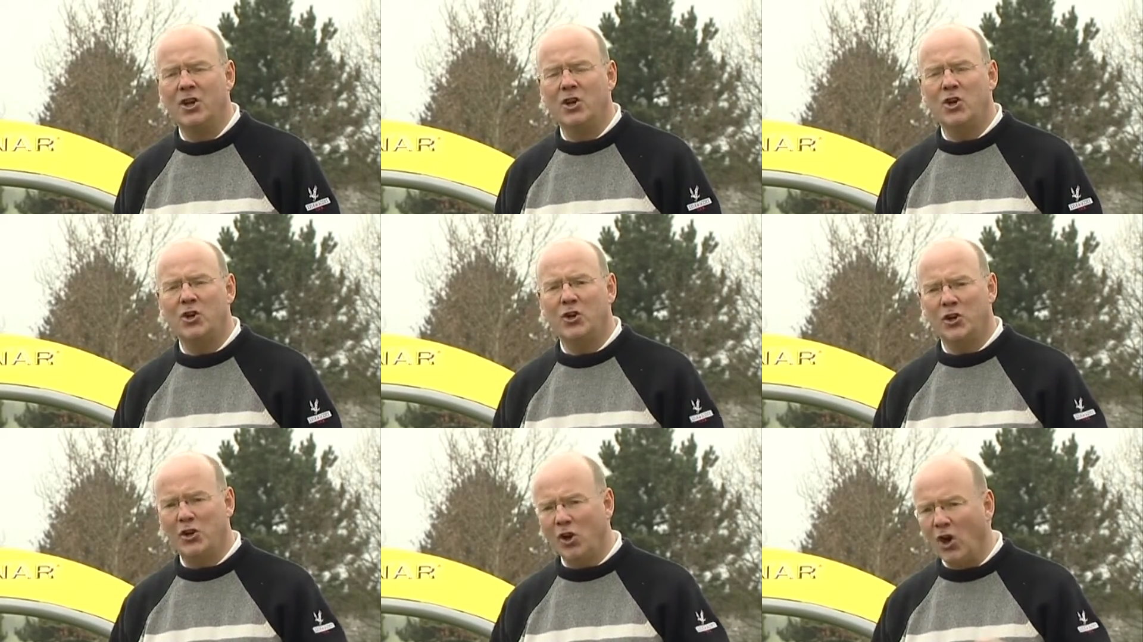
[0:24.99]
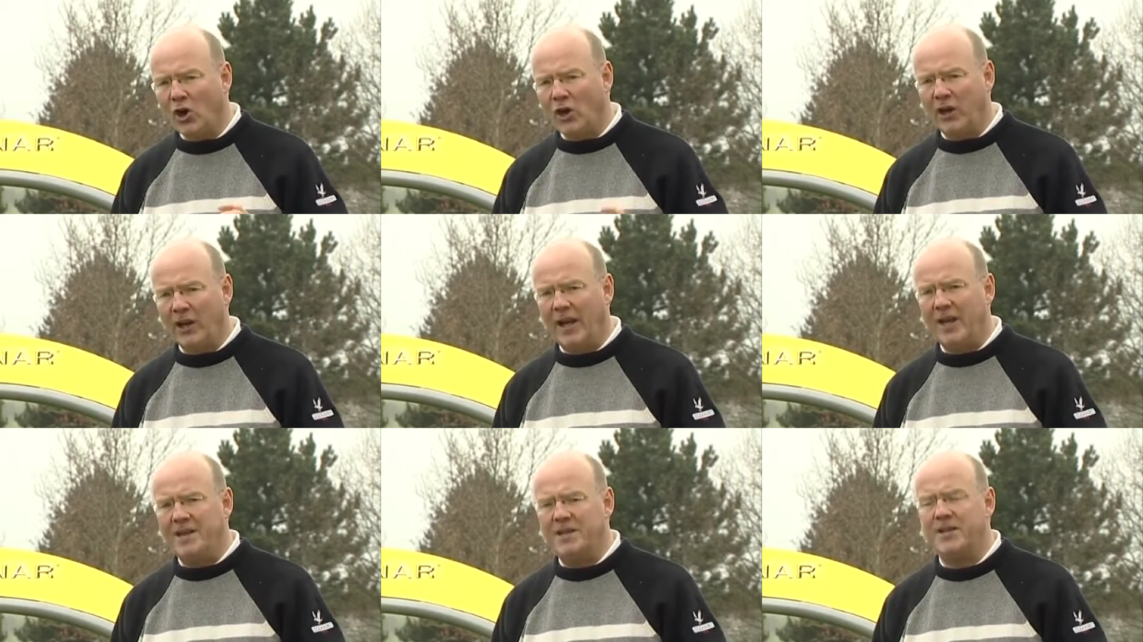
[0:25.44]
you're
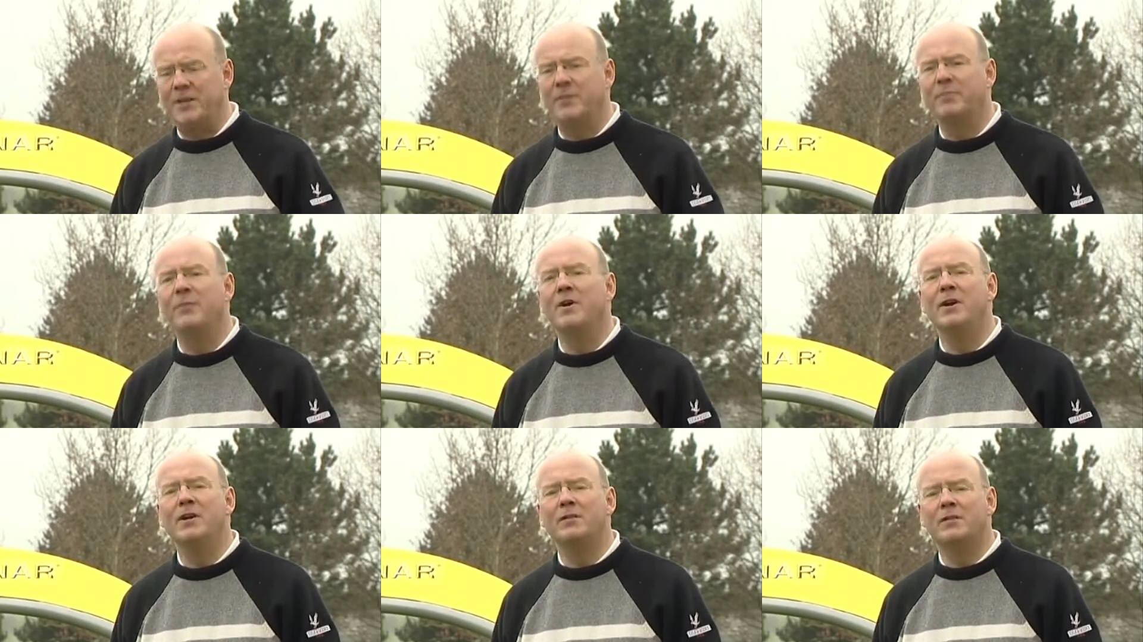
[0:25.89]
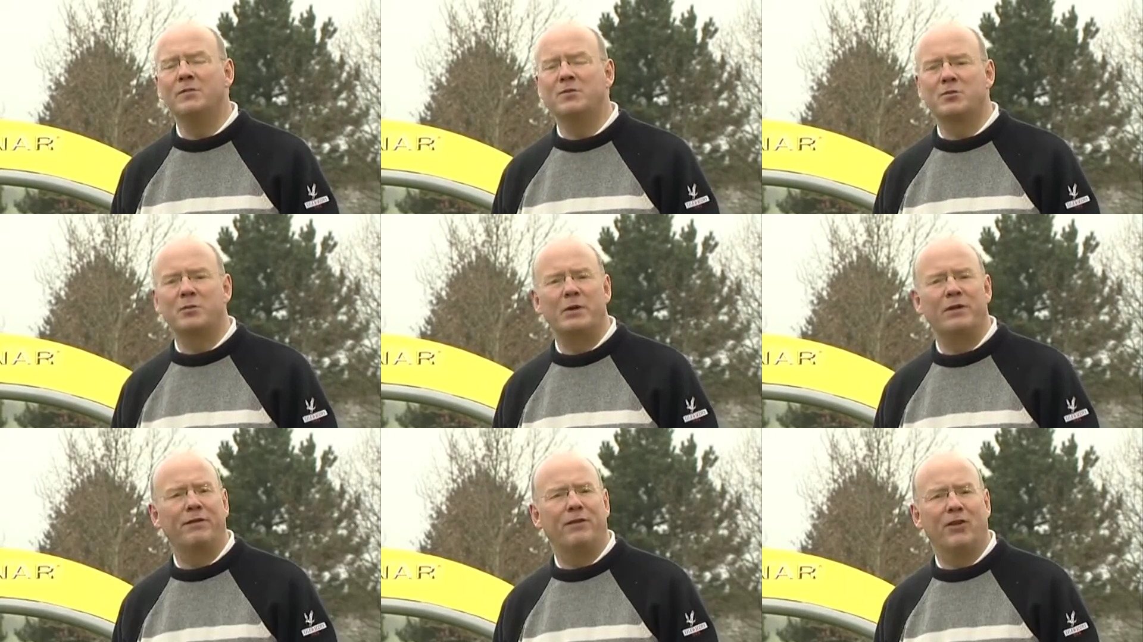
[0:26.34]
inoculating them from
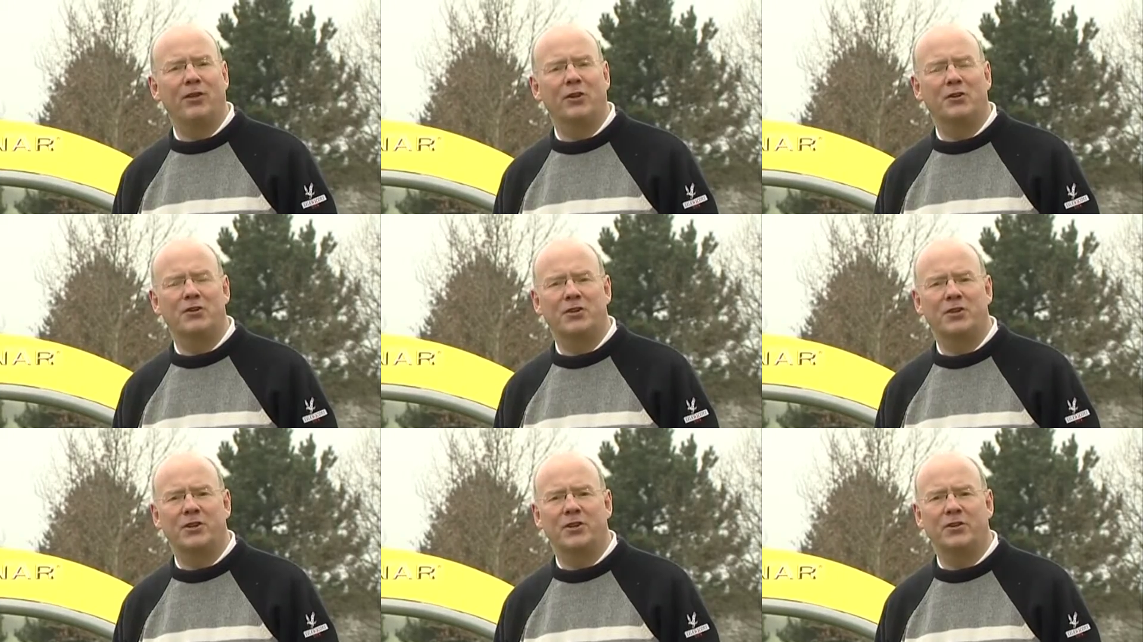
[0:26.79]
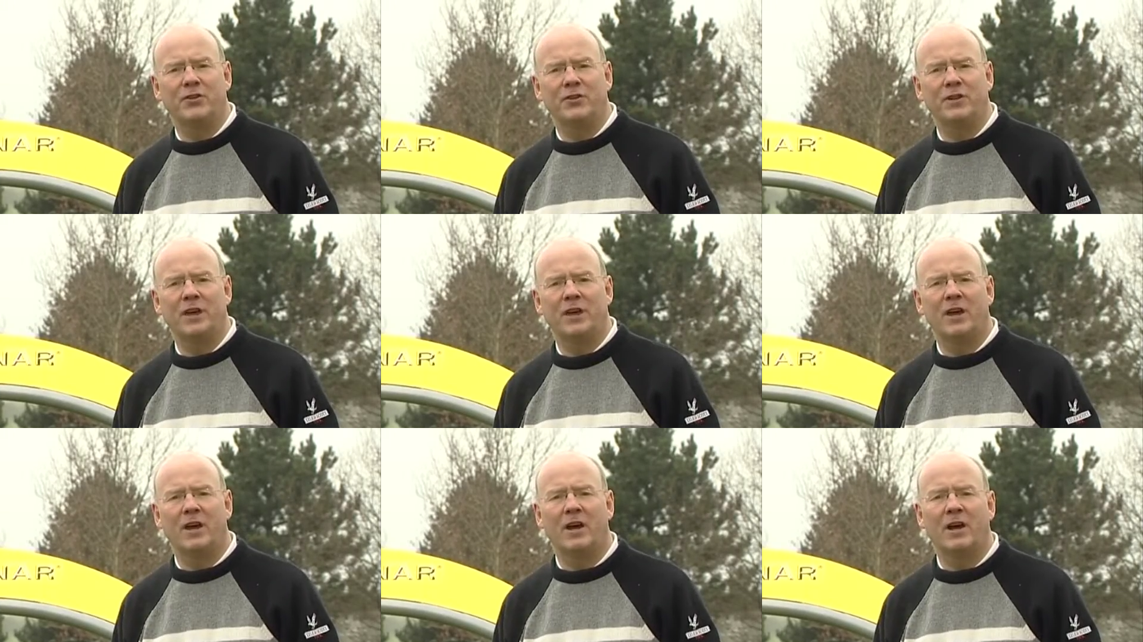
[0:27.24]
swing faults that could
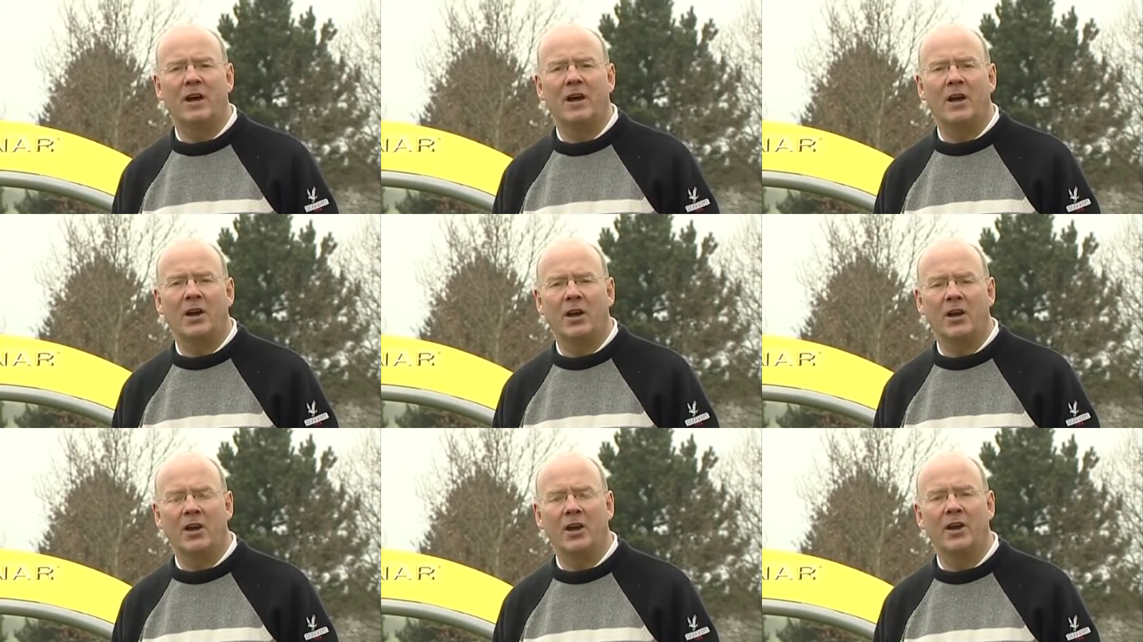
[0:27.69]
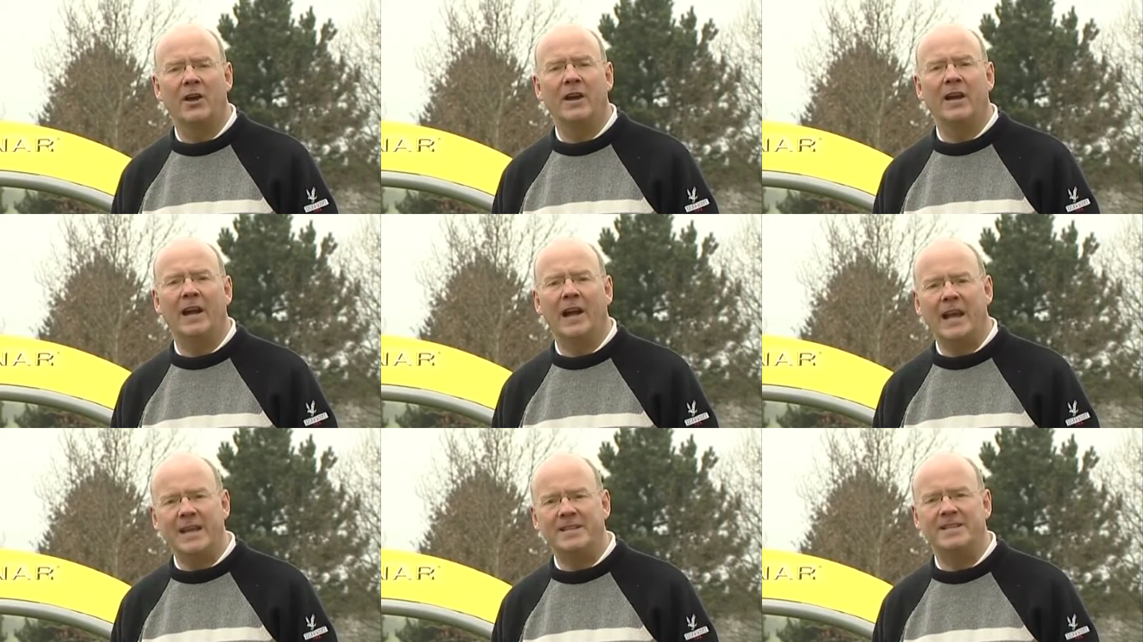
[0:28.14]
occur
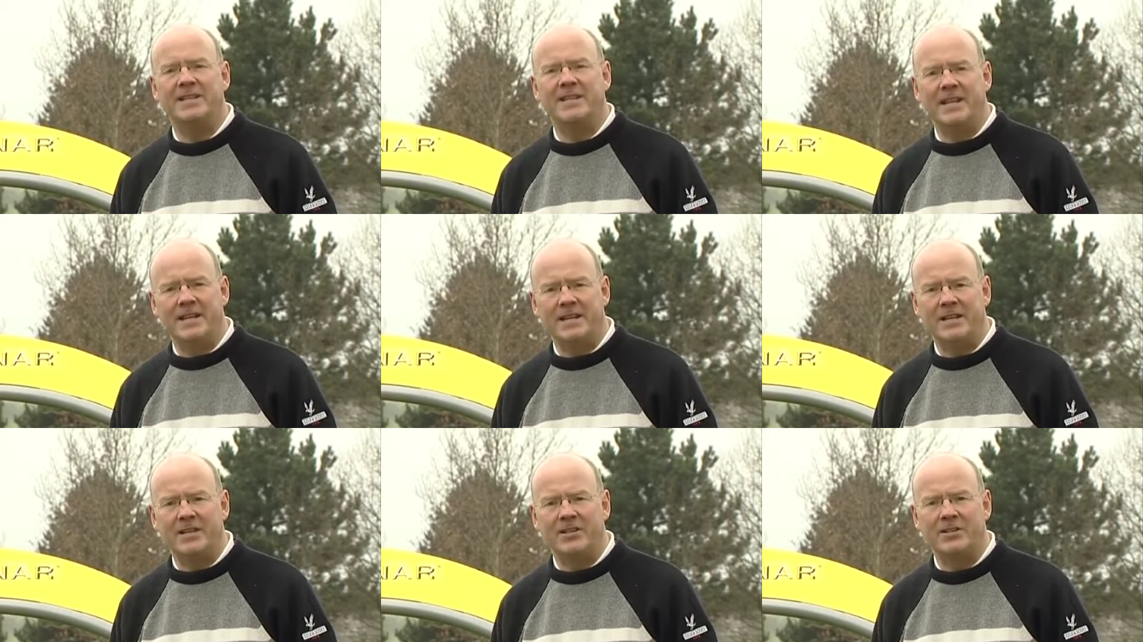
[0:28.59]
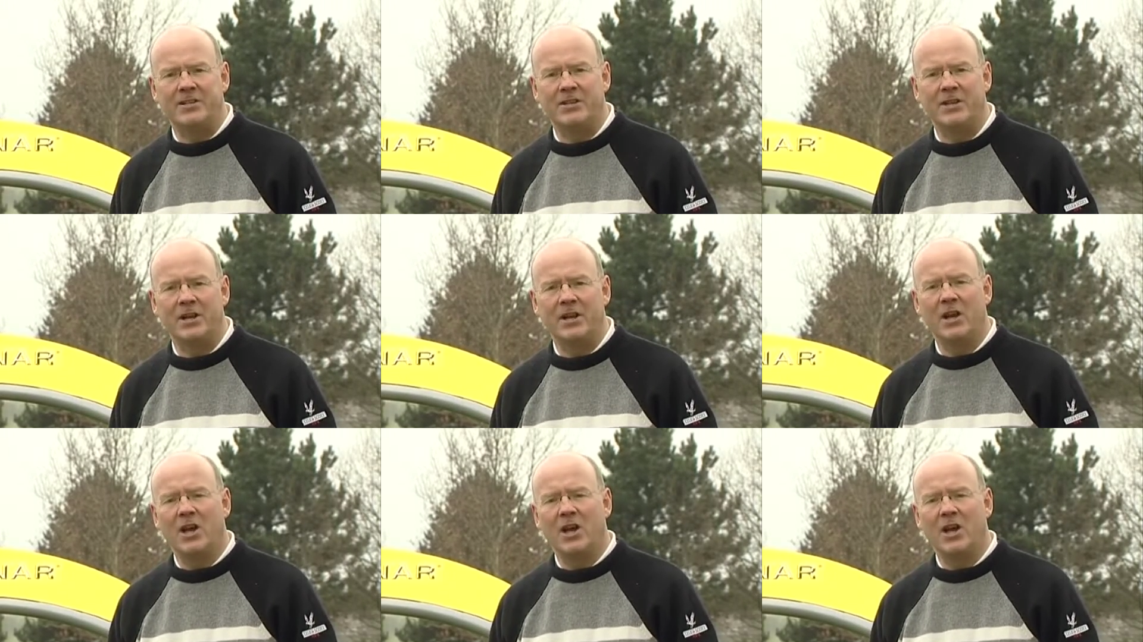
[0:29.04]
in later years.